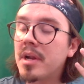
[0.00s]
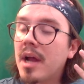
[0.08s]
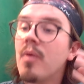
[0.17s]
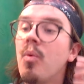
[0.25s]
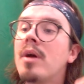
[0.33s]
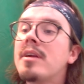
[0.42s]
But
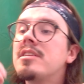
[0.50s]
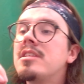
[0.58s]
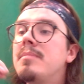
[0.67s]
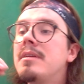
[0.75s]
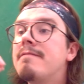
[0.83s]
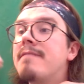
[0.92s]
I want it
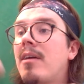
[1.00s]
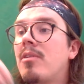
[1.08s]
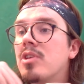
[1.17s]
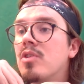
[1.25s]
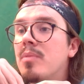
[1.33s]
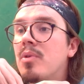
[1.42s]
to be
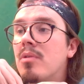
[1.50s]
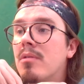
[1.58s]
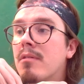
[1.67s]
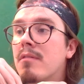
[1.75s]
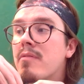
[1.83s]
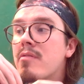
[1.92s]

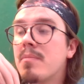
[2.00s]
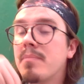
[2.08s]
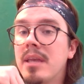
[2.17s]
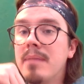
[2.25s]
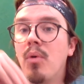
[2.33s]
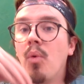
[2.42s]
valuable for the
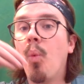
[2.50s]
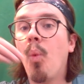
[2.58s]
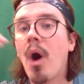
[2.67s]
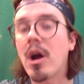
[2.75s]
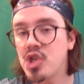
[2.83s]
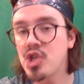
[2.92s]
people
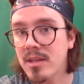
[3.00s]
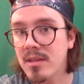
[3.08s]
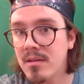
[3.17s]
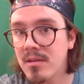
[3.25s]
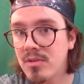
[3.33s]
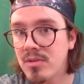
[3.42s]
watching,
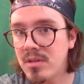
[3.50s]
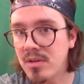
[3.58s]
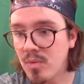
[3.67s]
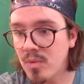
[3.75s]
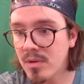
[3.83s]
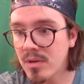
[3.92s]

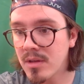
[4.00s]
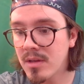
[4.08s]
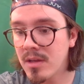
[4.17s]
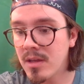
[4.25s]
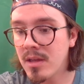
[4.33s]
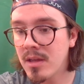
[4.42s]
too.
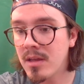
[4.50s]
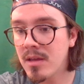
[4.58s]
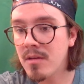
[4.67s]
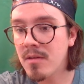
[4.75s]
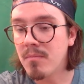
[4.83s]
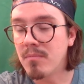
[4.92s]

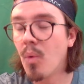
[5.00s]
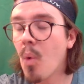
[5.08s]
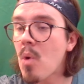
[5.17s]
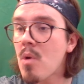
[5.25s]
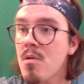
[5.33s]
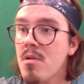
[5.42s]

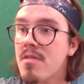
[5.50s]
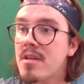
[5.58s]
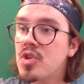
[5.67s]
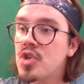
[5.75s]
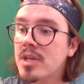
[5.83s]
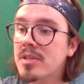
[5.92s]
More
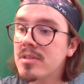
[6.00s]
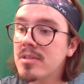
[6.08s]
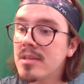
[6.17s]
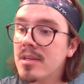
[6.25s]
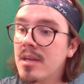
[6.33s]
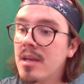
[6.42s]
than
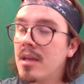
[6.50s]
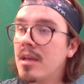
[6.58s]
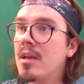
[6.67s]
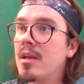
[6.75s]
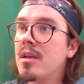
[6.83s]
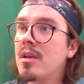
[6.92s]
just
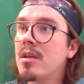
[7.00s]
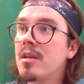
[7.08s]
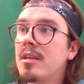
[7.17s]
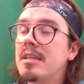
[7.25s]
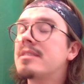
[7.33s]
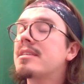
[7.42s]

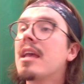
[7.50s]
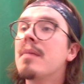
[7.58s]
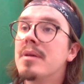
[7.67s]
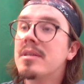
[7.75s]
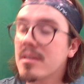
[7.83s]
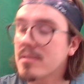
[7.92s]

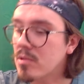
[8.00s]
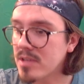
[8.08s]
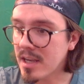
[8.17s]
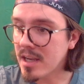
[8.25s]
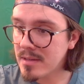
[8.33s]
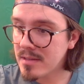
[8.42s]
escapist
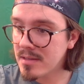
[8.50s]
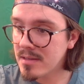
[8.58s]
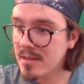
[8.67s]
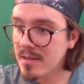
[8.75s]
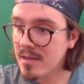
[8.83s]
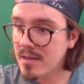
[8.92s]
entertainment.